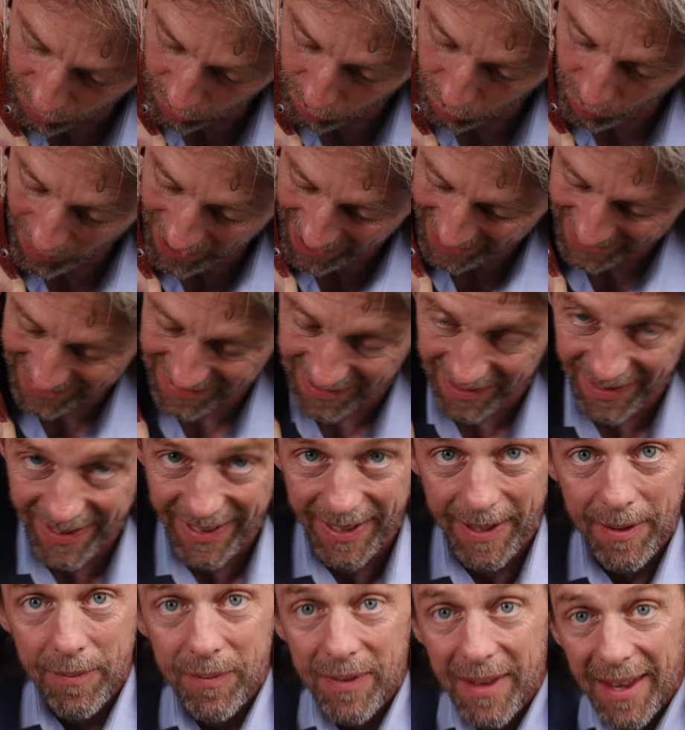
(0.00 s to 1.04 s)

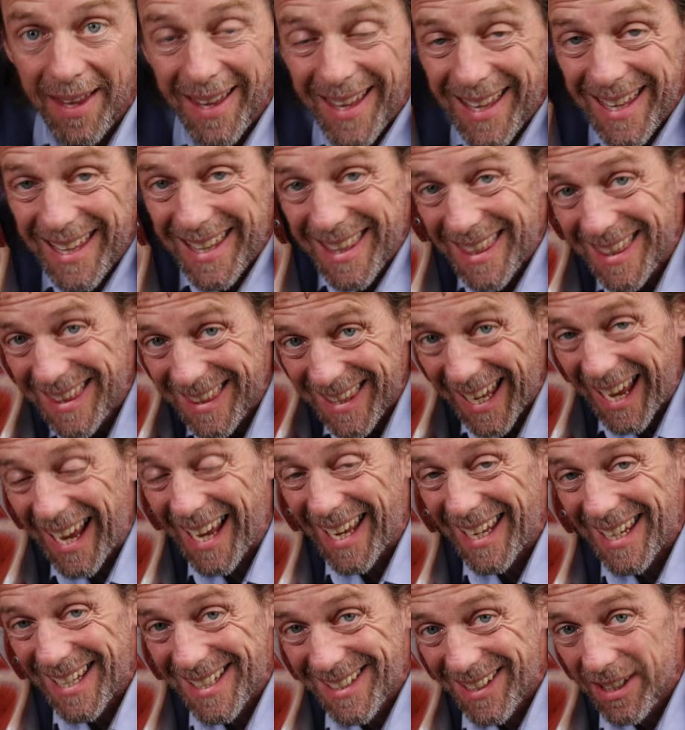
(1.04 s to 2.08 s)
directly,
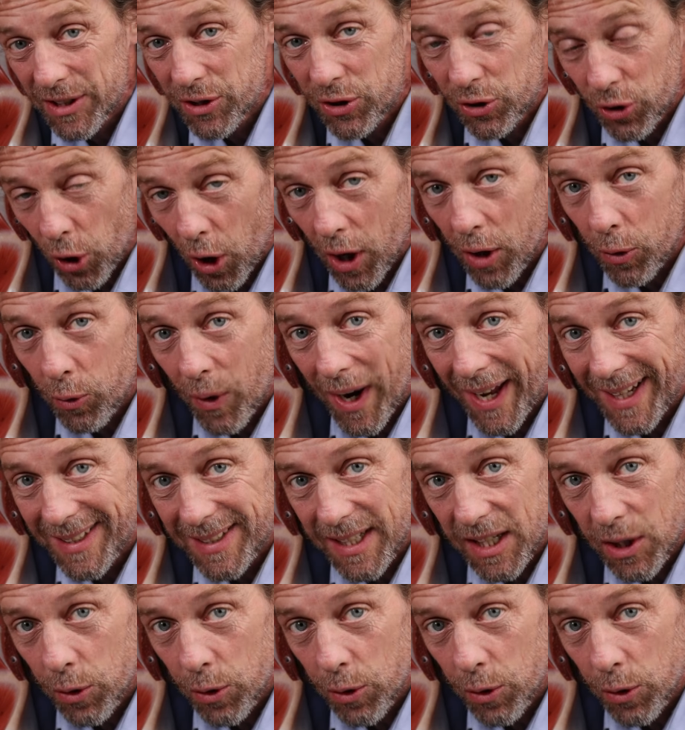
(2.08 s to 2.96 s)
that is a direct